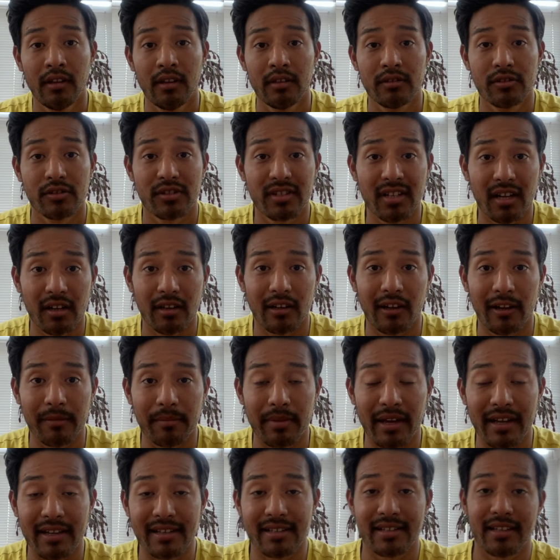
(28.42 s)
To start light
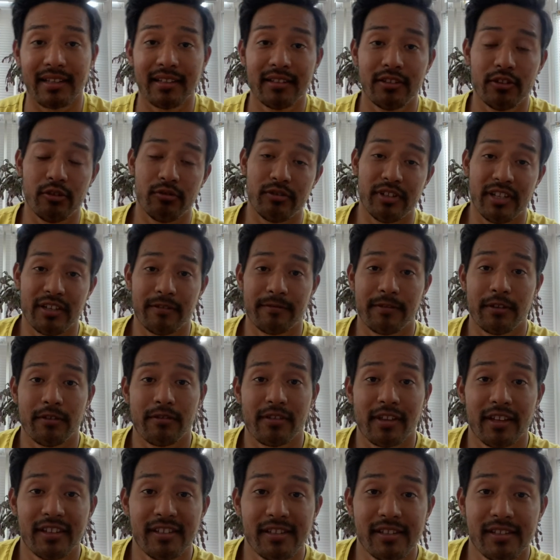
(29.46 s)
painting, you'll need a few
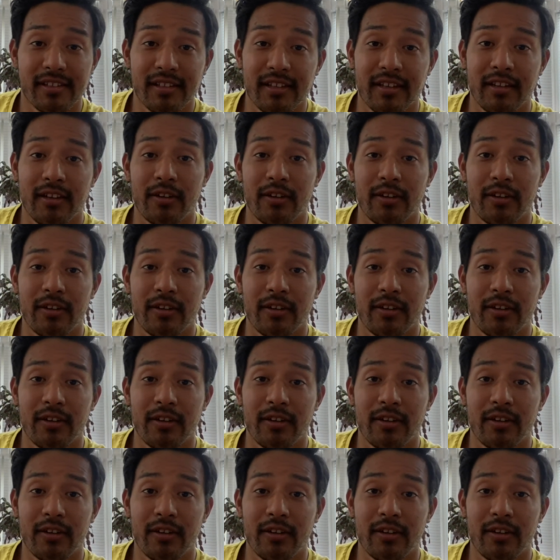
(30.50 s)
things.